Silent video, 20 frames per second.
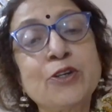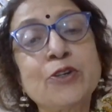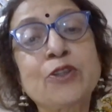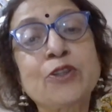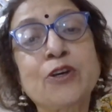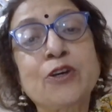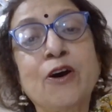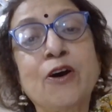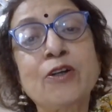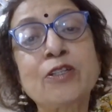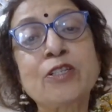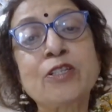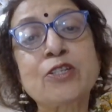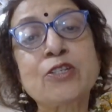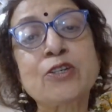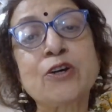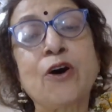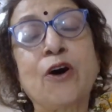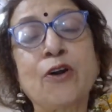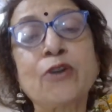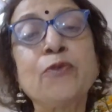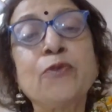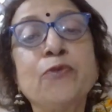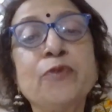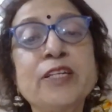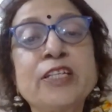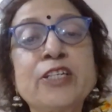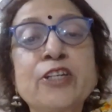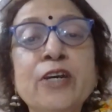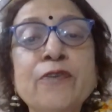your thoughts on
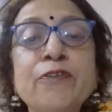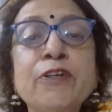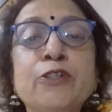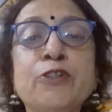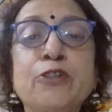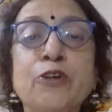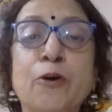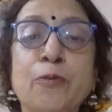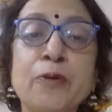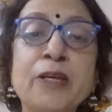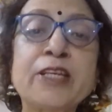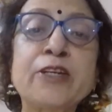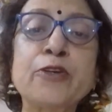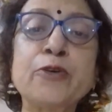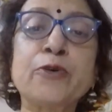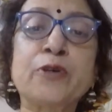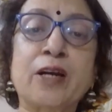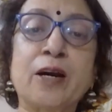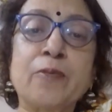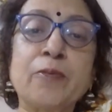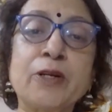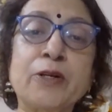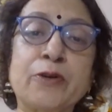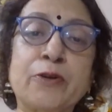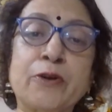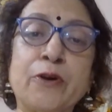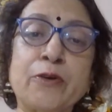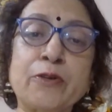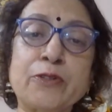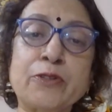whichever topic you come
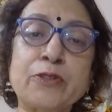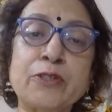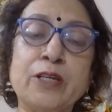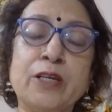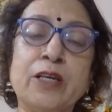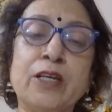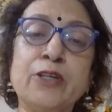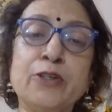across.